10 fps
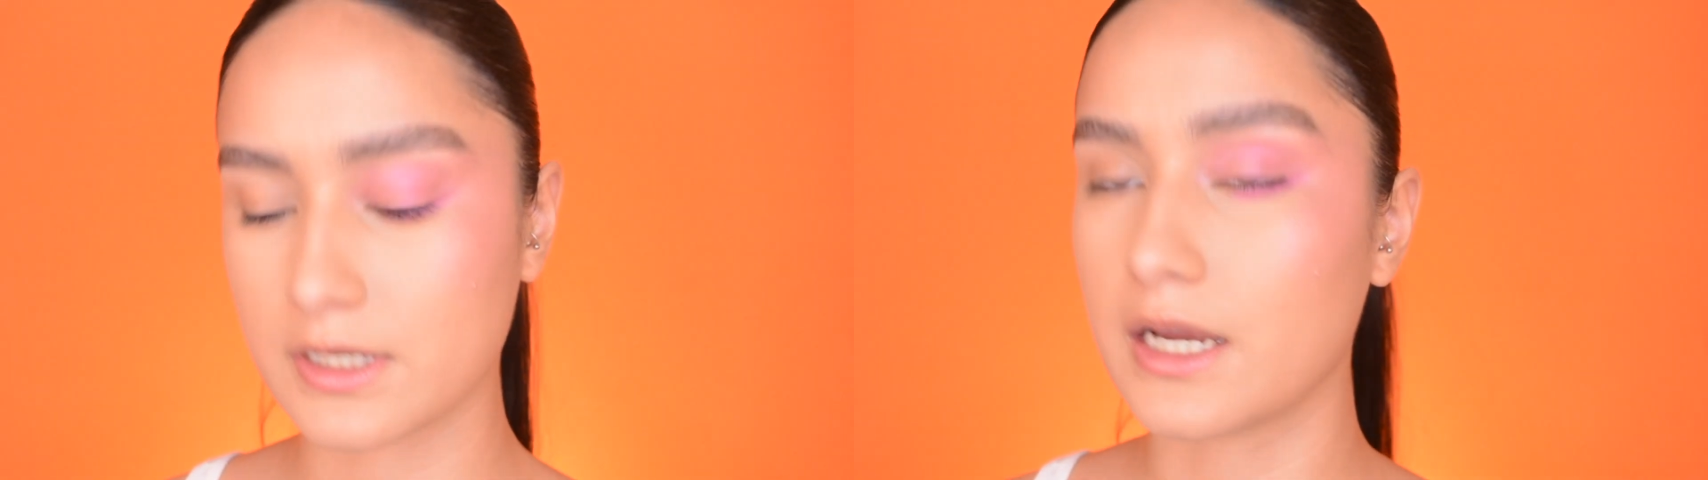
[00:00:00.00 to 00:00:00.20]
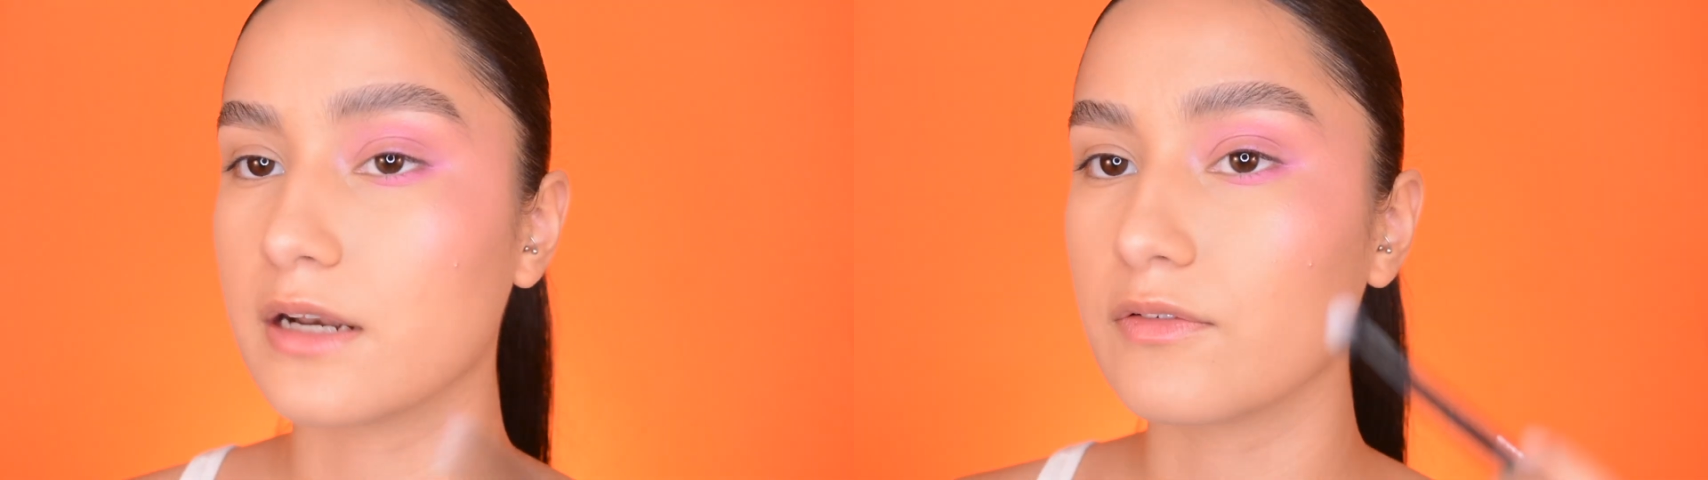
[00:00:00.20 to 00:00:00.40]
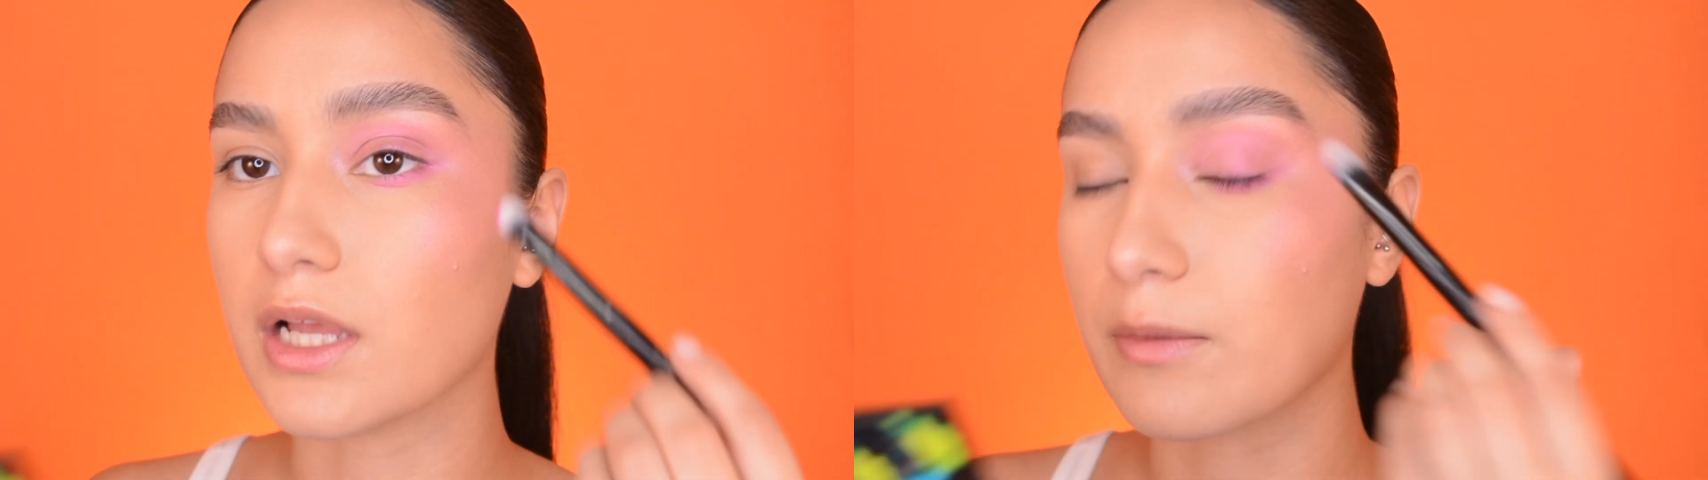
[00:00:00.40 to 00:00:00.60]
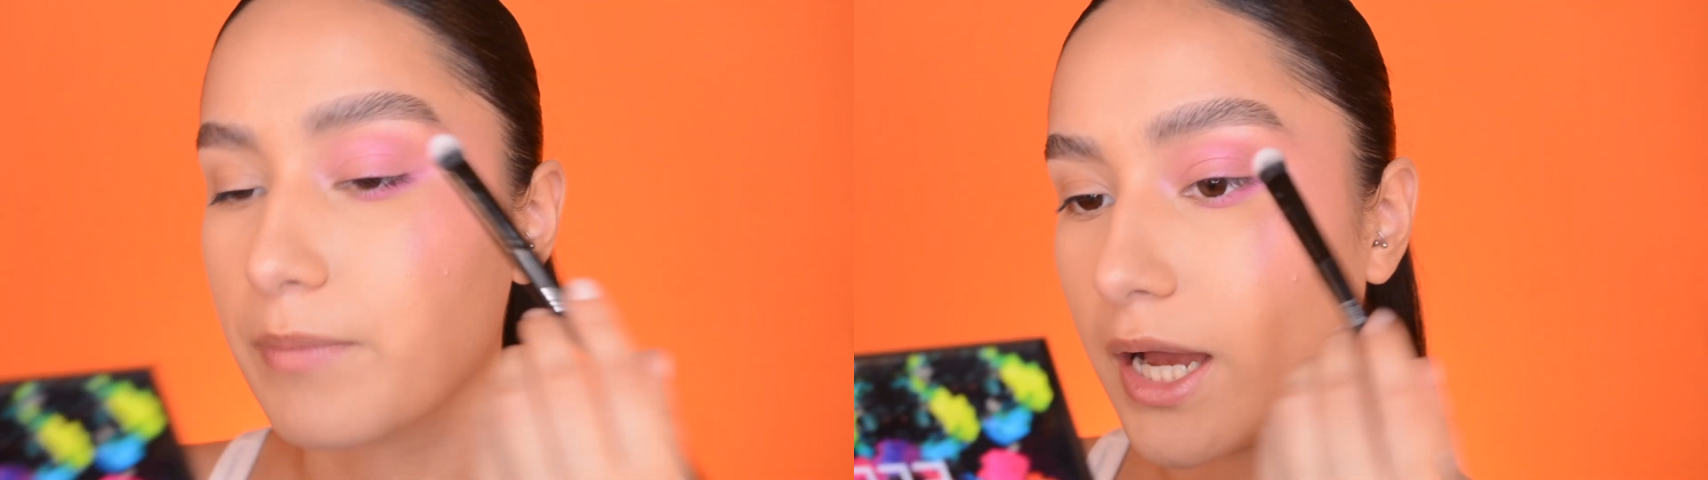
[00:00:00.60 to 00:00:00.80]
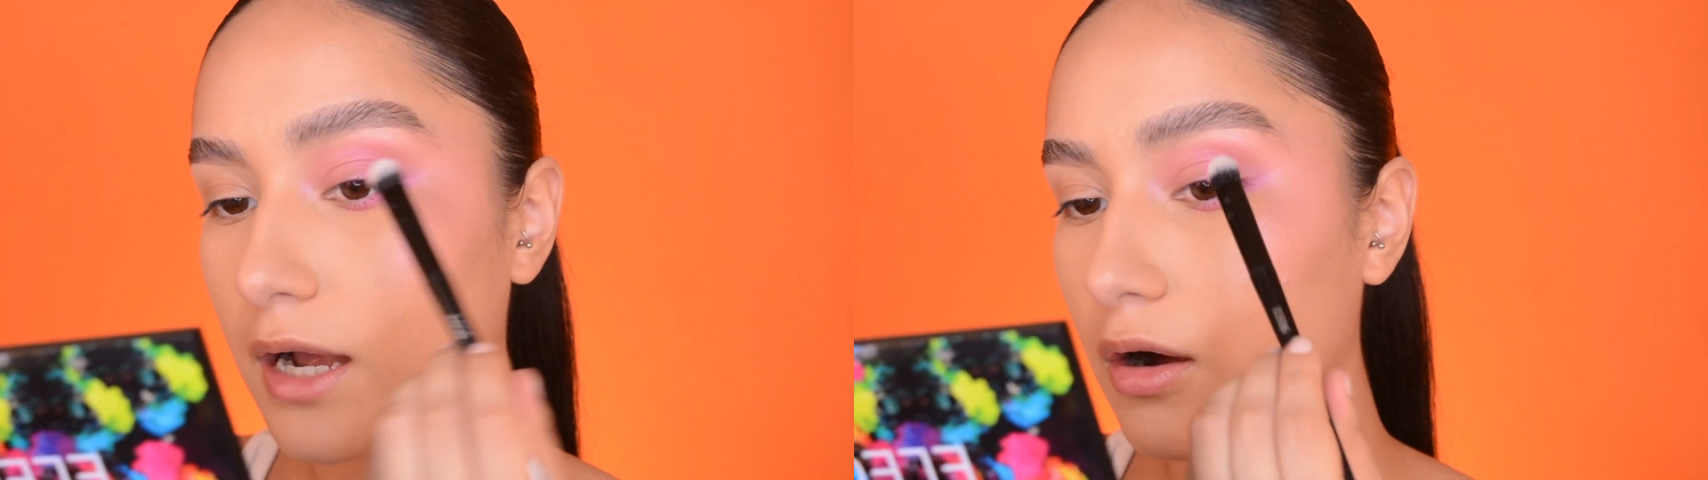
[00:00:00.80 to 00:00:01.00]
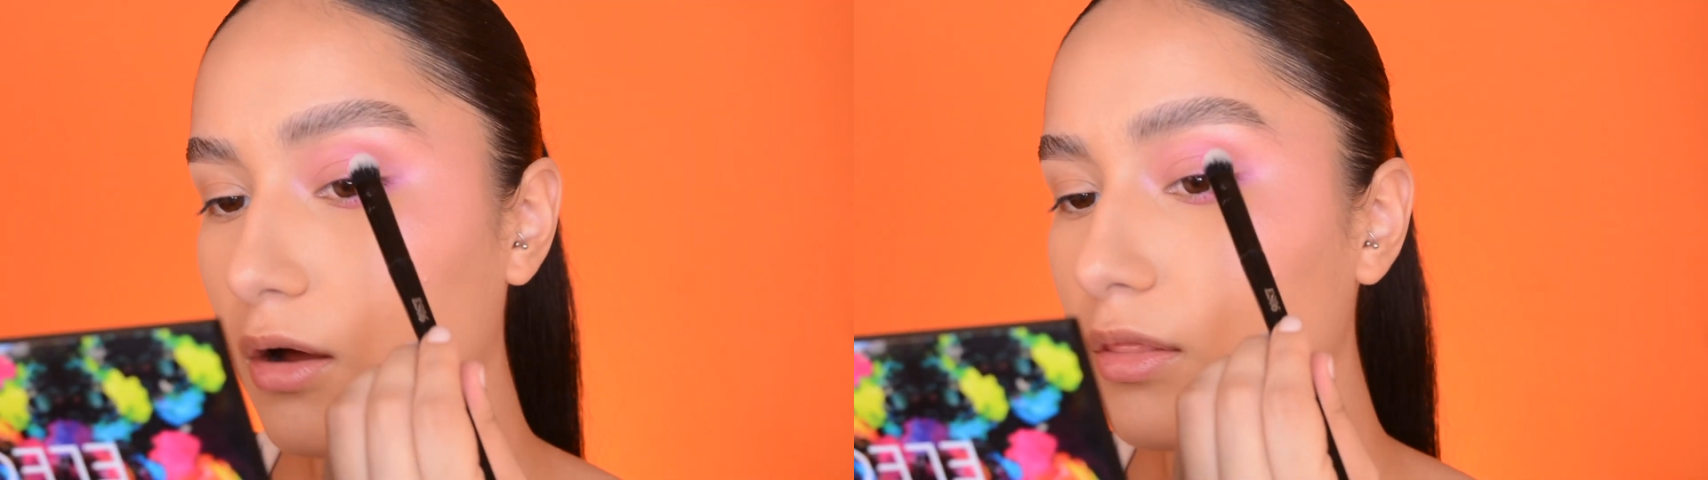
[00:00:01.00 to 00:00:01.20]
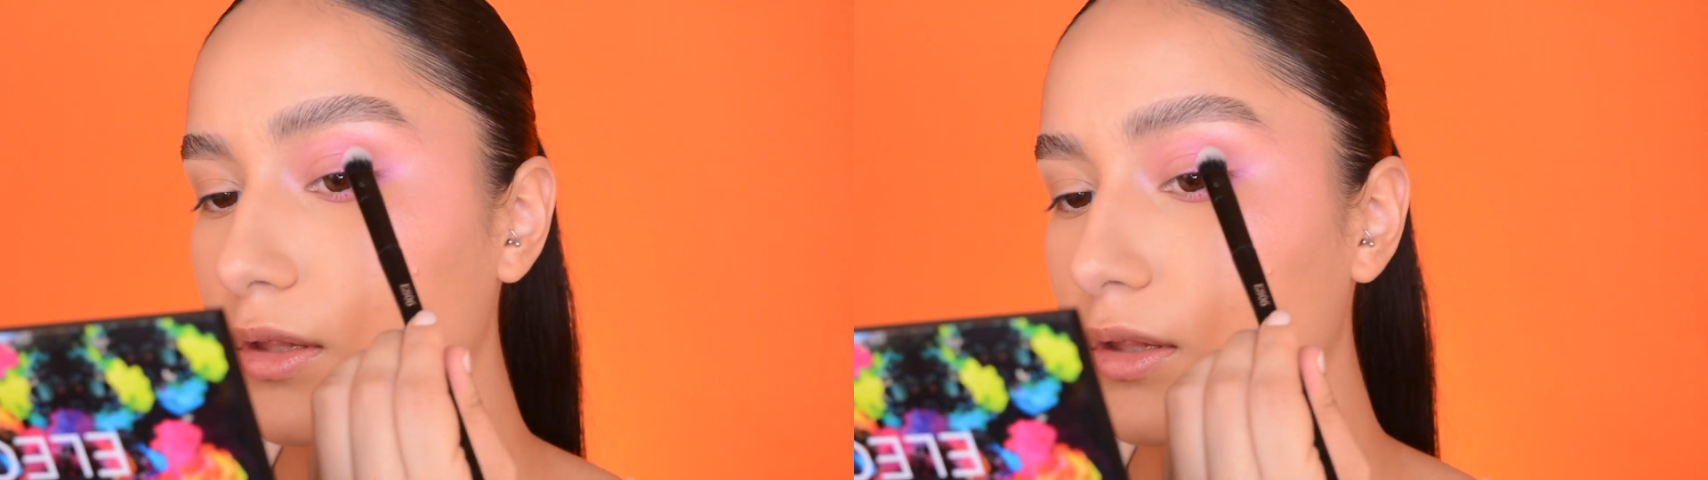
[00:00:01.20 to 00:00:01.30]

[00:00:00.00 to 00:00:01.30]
to kind of like pack on